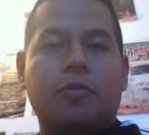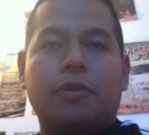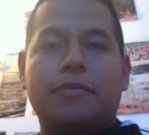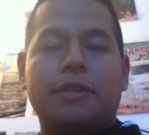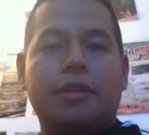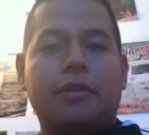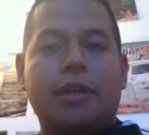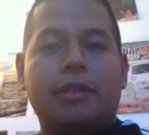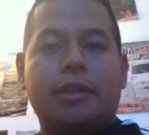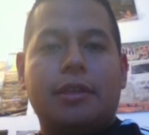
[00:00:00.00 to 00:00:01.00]
we've seen
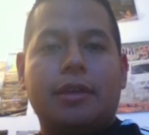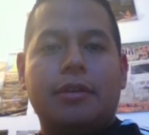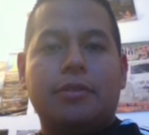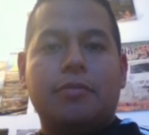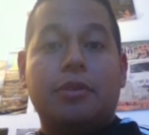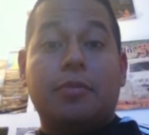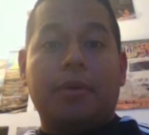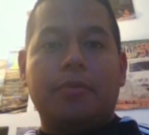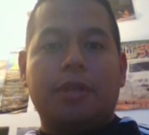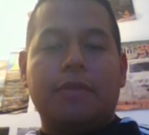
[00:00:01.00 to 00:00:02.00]
crazy things with the
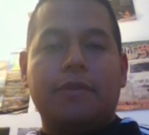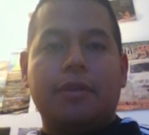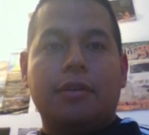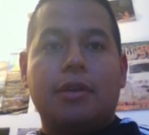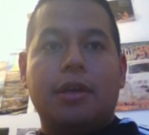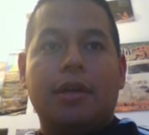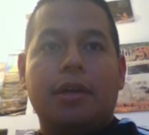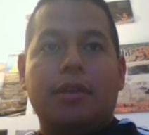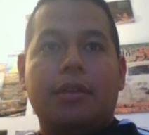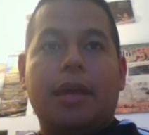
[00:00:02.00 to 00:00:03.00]
bump drafting.
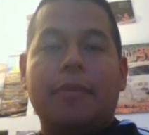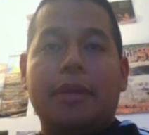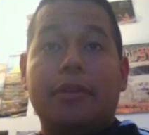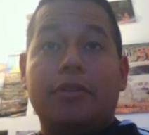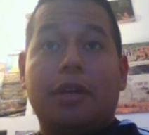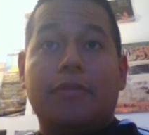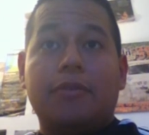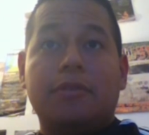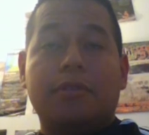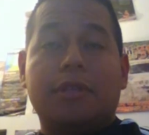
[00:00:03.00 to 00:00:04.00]
Not many of the
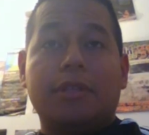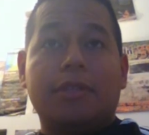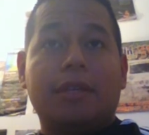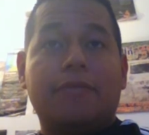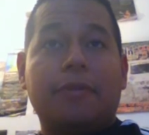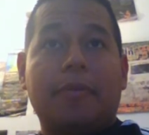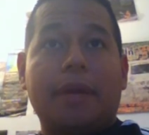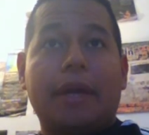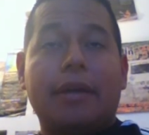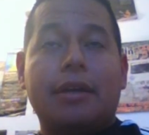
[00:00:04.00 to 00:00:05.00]
drivers can see from the
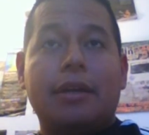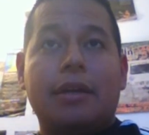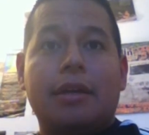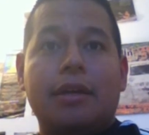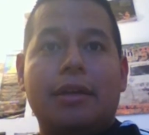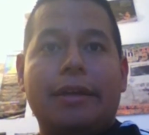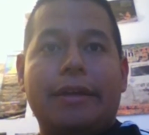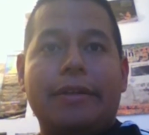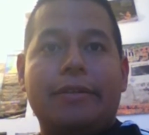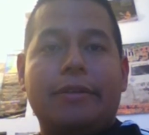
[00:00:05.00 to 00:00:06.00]
back,
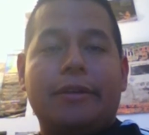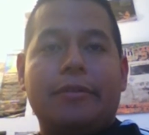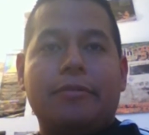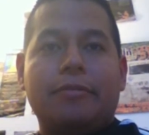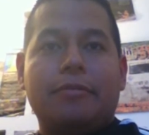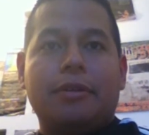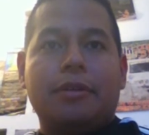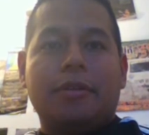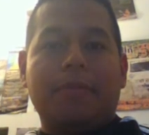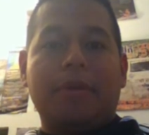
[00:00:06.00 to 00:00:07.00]
and you know
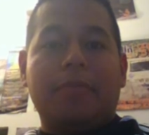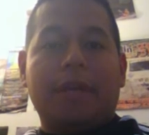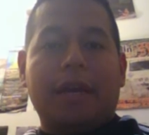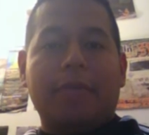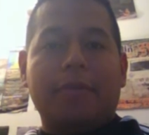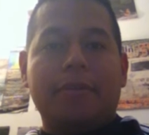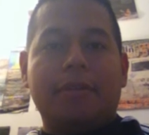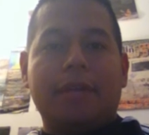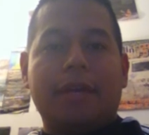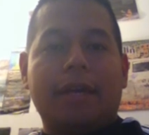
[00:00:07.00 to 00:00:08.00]
we the big one
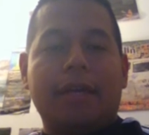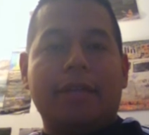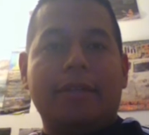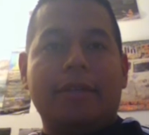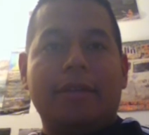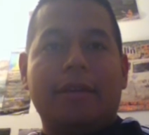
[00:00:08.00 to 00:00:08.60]
happened, and